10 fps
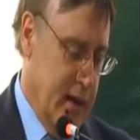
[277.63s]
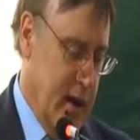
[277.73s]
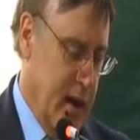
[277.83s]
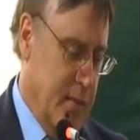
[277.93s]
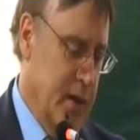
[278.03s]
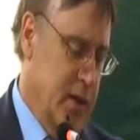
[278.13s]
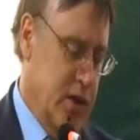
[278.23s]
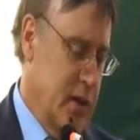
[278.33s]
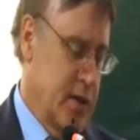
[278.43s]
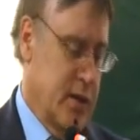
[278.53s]
I'm going to
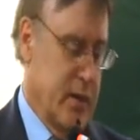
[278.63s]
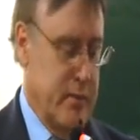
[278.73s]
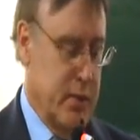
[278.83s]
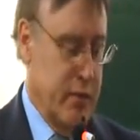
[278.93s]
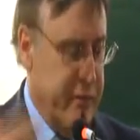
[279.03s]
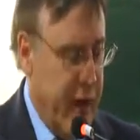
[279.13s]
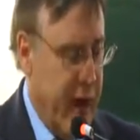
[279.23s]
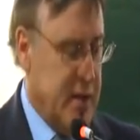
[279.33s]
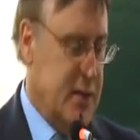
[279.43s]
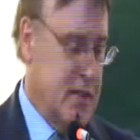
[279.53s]
share some
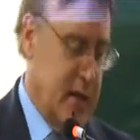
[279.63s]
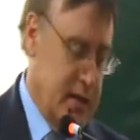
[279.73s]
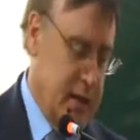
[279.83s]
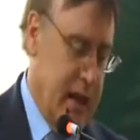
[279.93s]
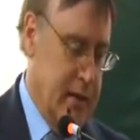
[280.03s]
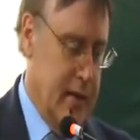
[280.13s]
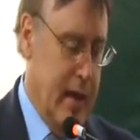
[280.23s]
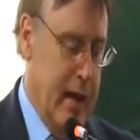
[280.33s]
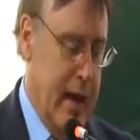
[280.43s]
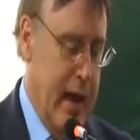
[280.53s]
facts and
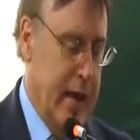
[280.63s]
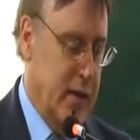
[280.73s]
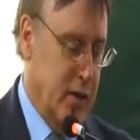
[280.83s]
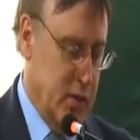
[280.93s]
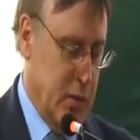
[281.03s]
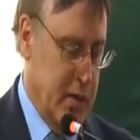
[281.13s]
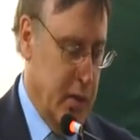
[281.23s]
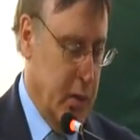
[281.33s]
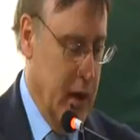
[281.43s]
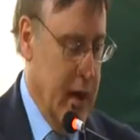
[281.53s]
anecdotes
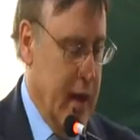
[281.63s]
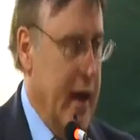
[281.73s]
with you,